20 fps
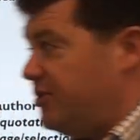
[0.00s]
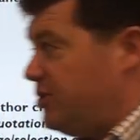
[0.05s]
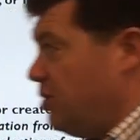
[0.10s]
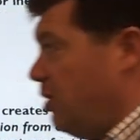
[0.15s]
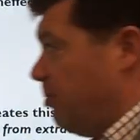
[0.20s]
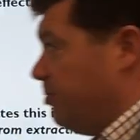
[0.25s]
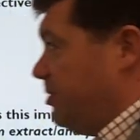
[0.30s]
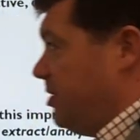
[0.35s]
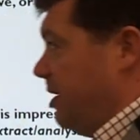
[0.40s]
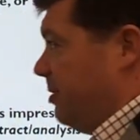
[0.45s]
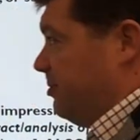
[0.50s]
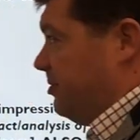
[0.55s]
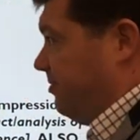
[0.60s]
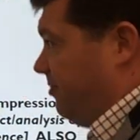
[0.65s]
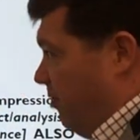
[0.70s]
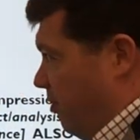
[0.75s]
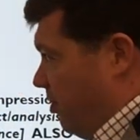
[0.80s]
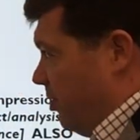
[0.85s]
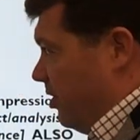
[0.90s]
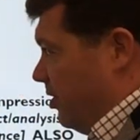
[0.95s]
top tips
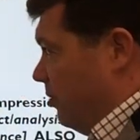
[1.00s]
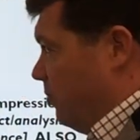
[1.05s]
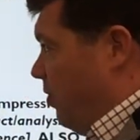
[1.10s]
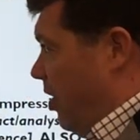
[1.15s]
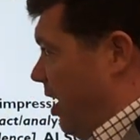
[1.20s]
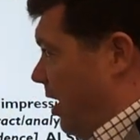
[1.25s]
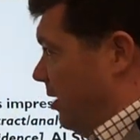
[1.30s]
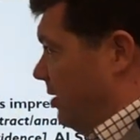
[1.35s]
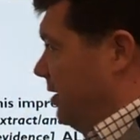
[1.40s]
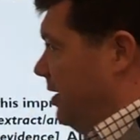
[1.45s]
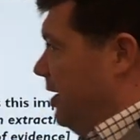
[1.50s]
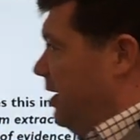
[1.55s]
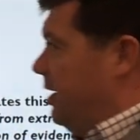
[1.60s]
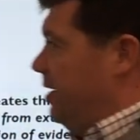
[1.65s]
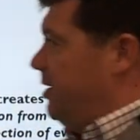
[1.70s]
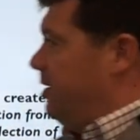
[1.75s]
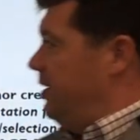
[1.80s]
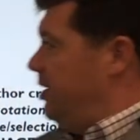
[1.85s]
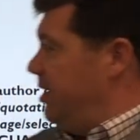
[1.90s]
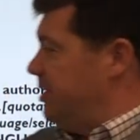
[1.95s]
for you. Well,
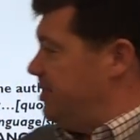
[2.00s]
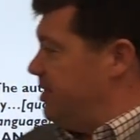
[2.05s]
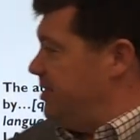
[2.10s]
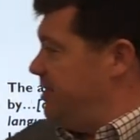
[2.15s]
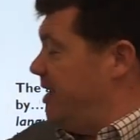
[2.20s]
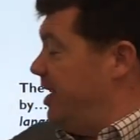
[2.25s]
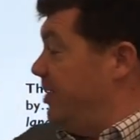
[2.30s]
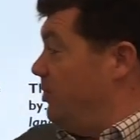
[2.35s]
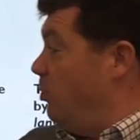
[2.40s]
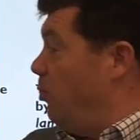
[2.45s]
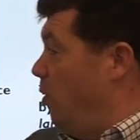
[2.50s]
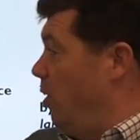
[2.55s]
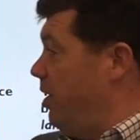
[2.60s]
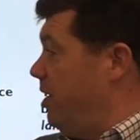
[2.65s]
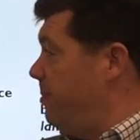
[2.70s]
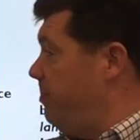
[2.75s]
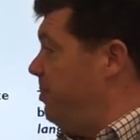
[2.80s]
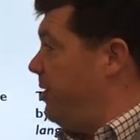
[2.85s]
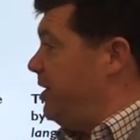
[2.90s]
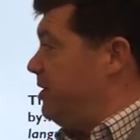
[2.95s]
as I said, 1
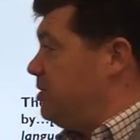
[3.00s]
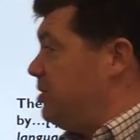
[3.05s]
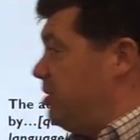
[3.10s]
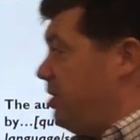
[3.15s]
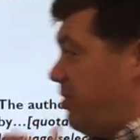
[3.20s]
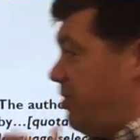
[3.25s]
impression,